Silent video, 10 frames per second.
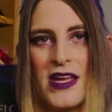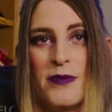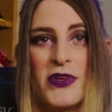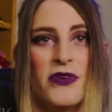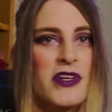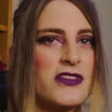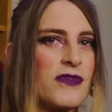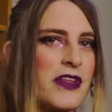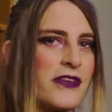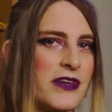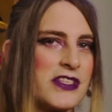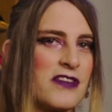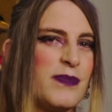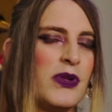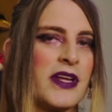But you also run the risk
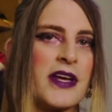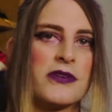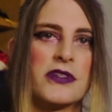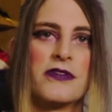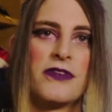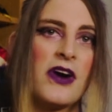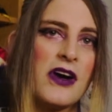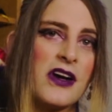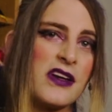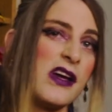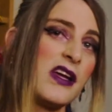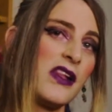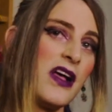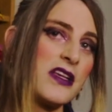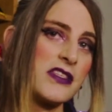of pulling out too far, getting
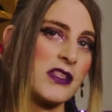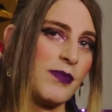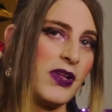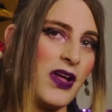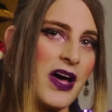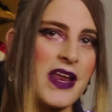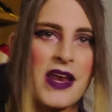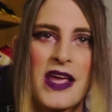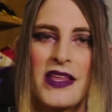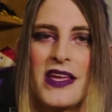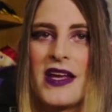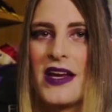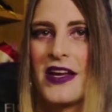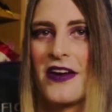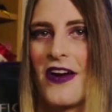lost in the plot, and
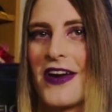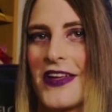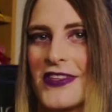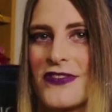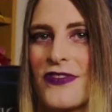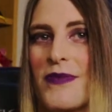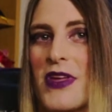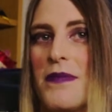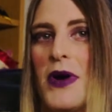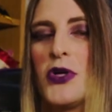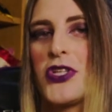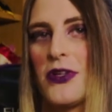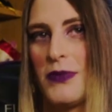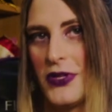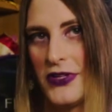alienating your audience from the
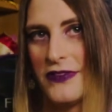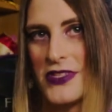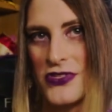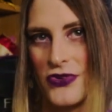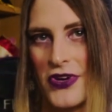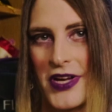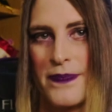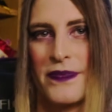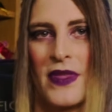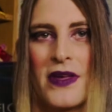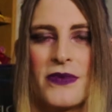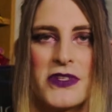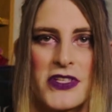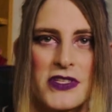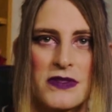emotional pull of the story,
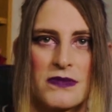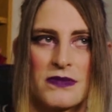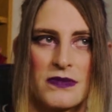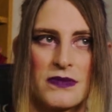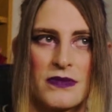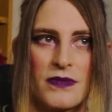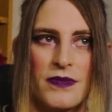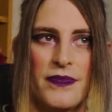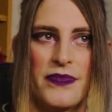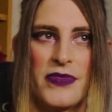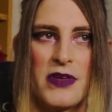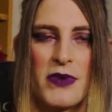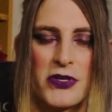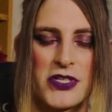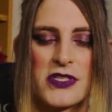which is the
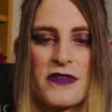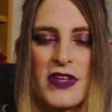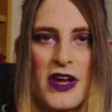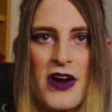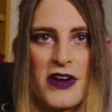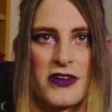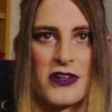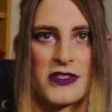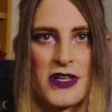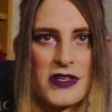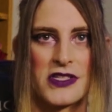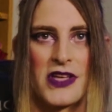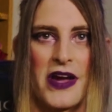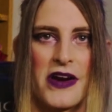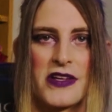emotions of the characters, their
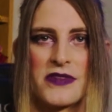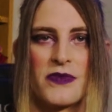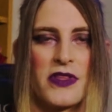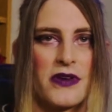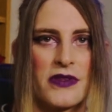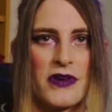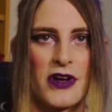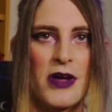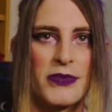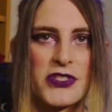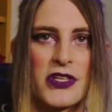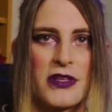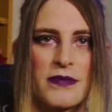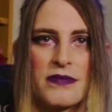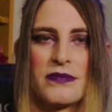desires, and whether they're accomplishing
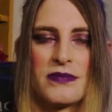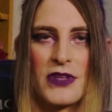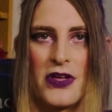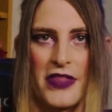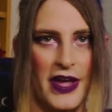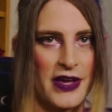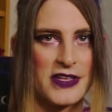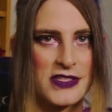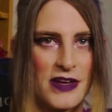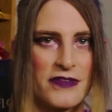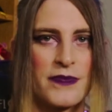them, all that kind of stuff.